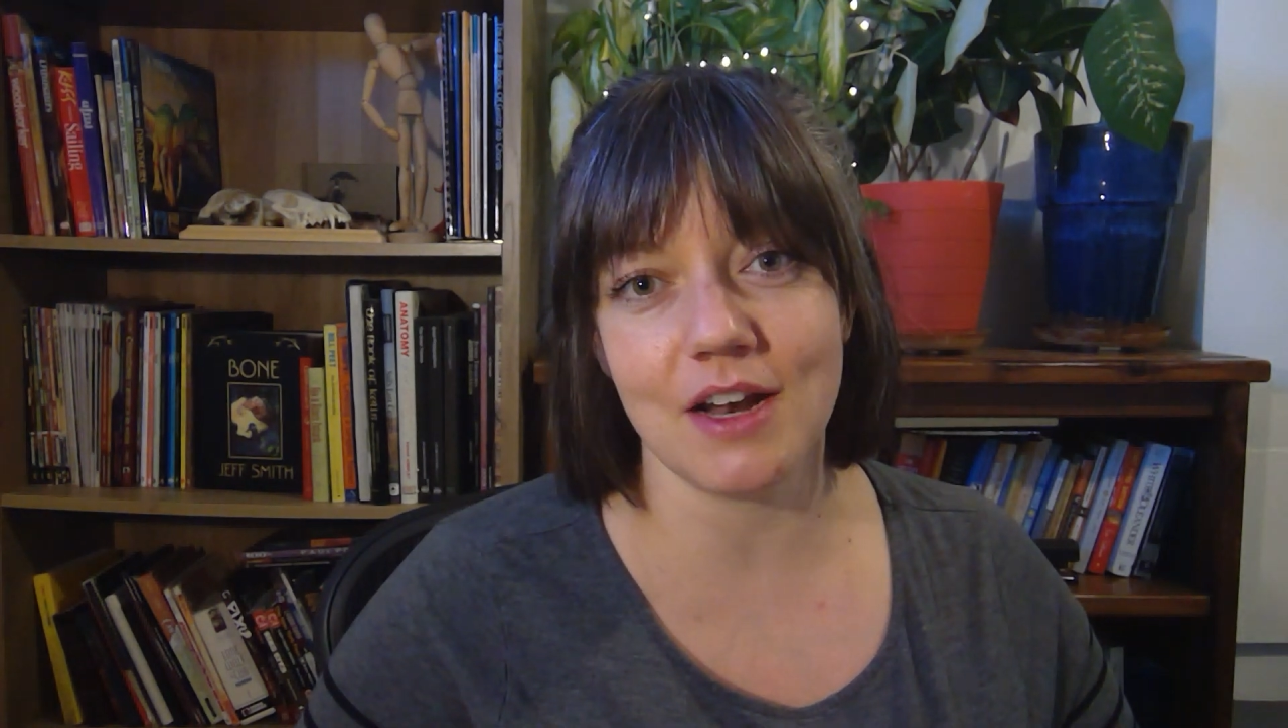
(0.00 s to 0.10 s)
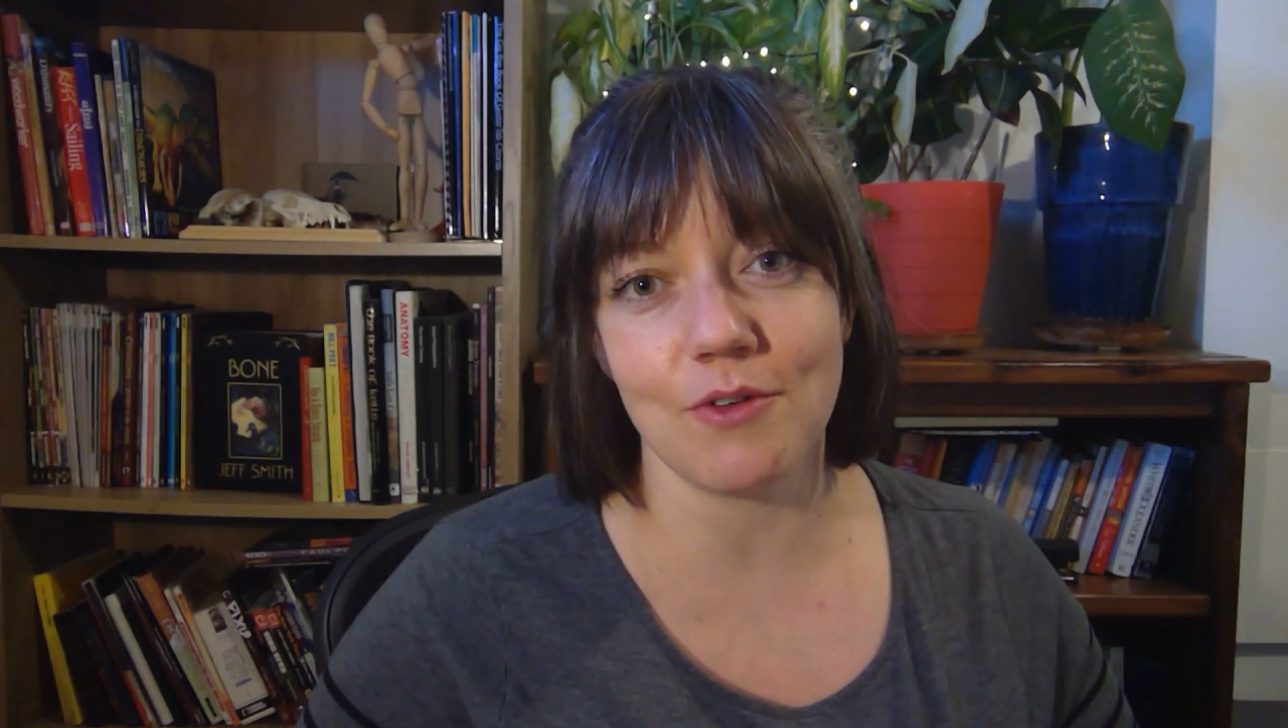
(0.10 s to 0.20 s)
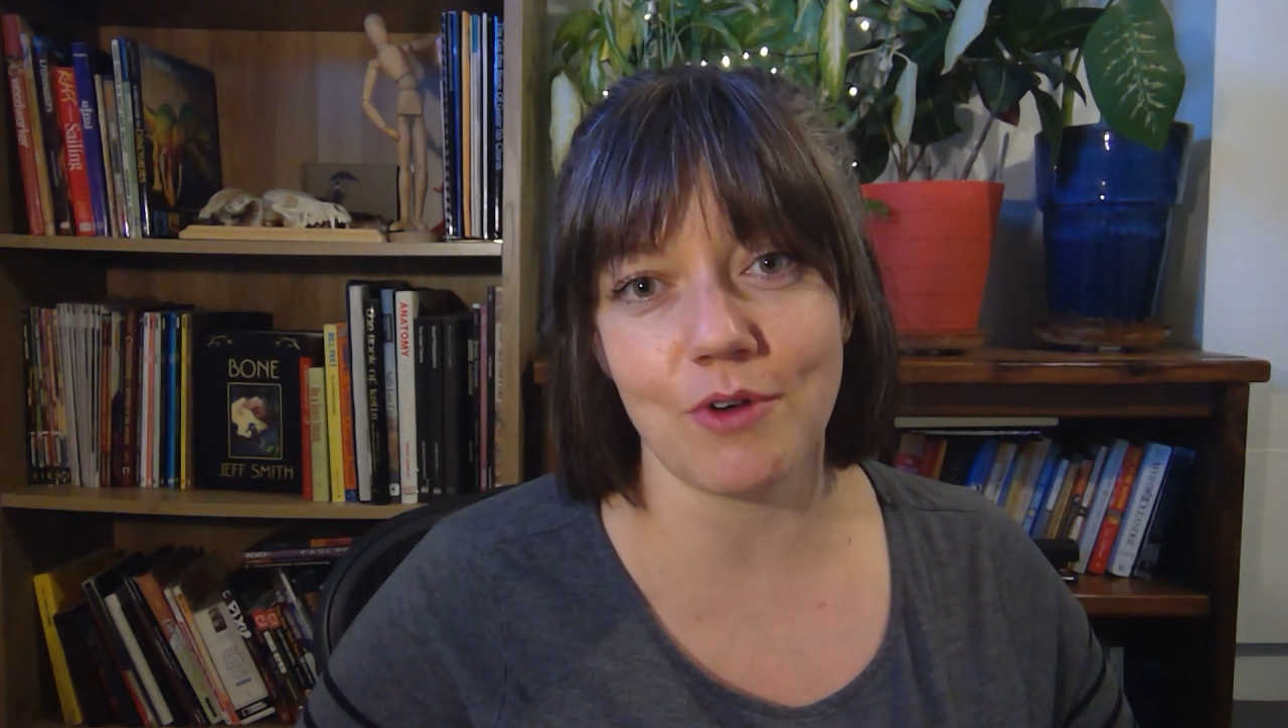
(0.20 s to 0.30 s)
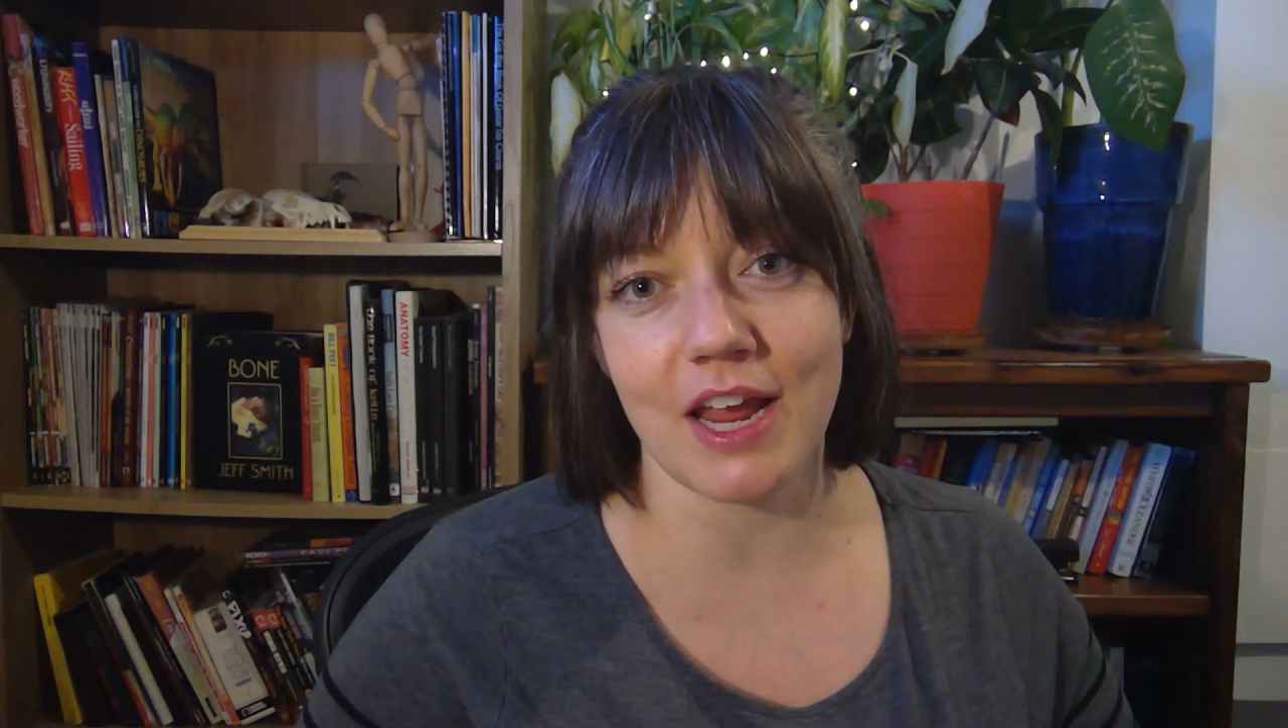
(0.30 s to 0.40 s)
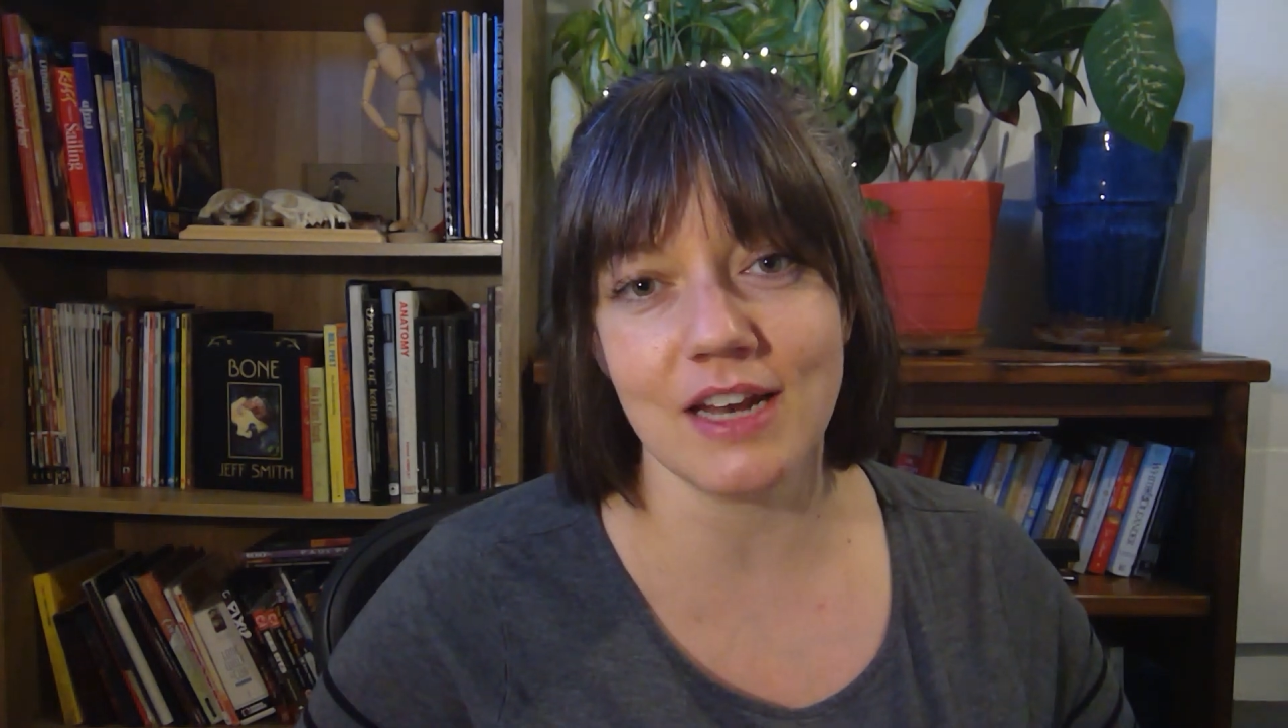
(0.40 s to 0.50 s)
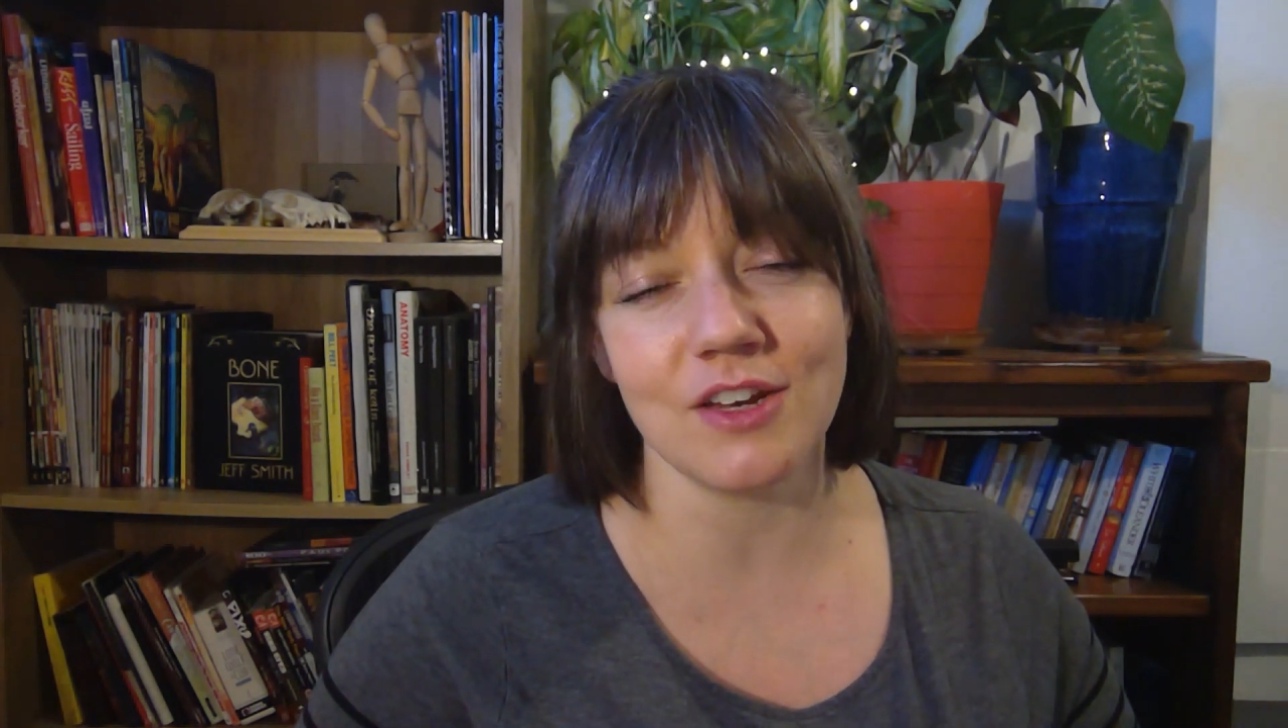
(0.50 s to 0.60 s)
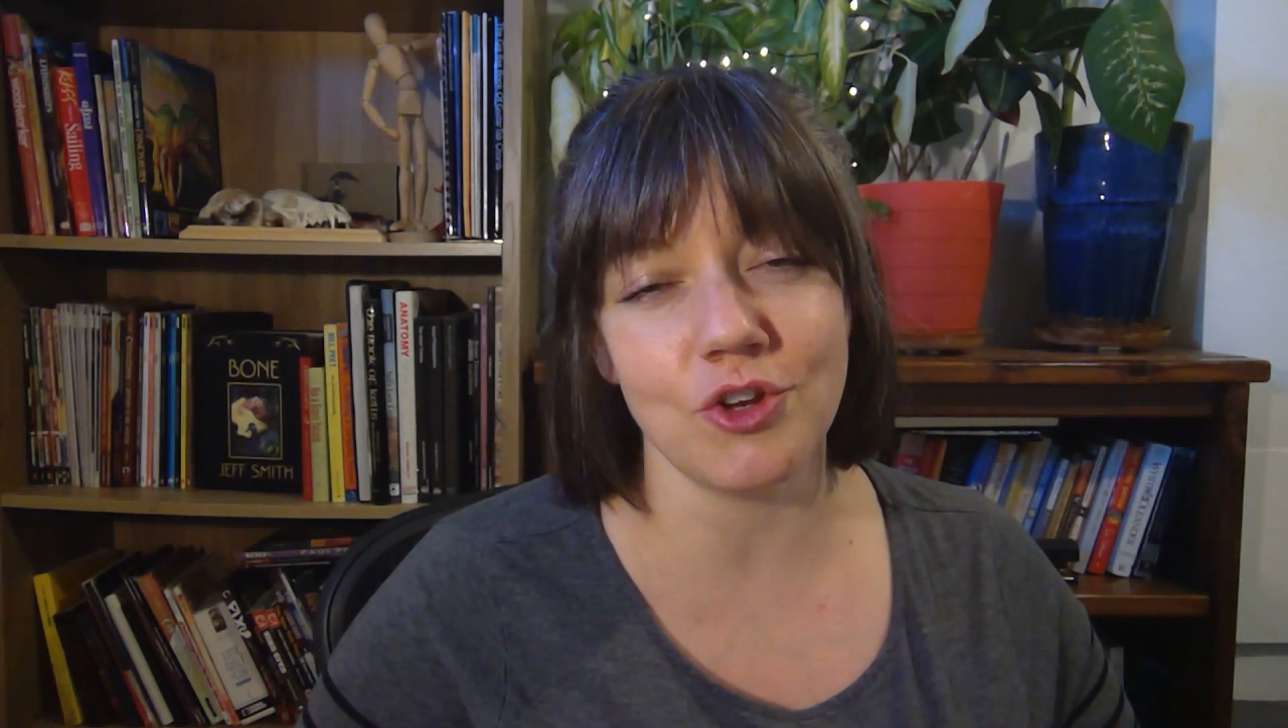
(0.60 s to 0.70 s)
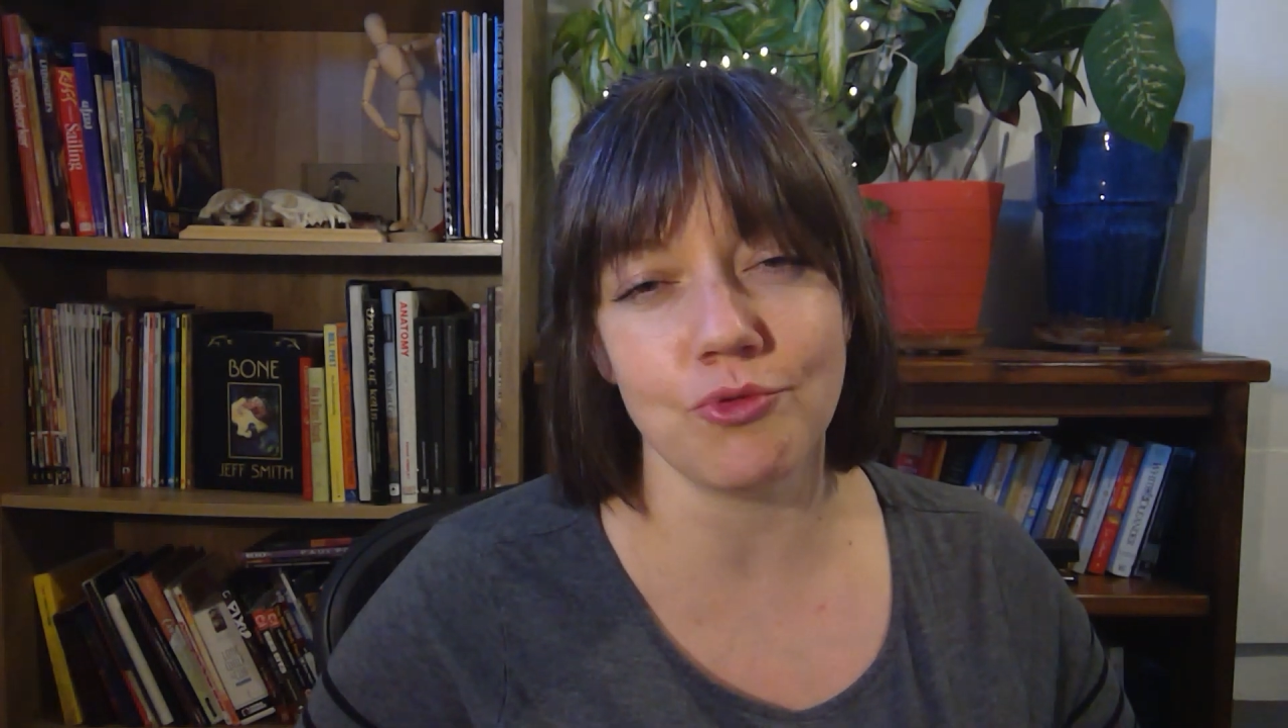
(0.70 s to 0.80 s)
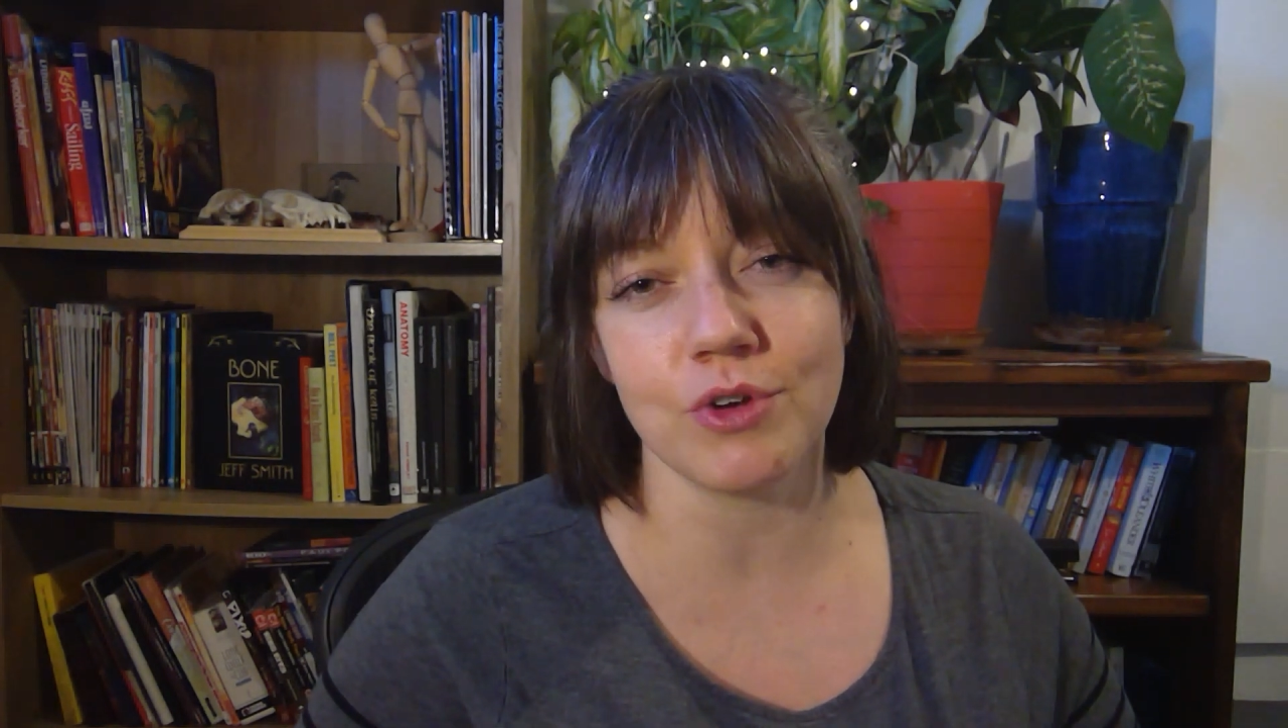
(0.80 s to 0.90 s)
that it rained and you